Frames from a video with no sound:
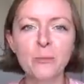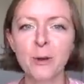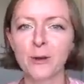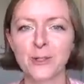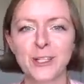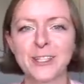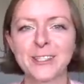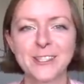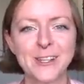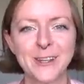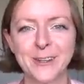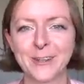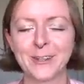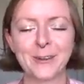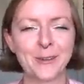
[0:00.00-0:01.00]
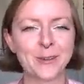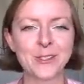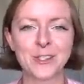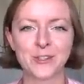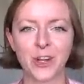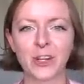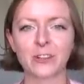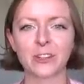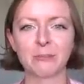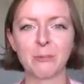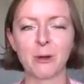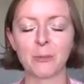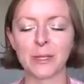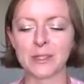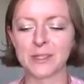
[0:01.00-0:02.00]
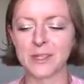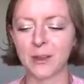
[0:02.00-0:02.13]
motion too, you know, those adrenaline moments.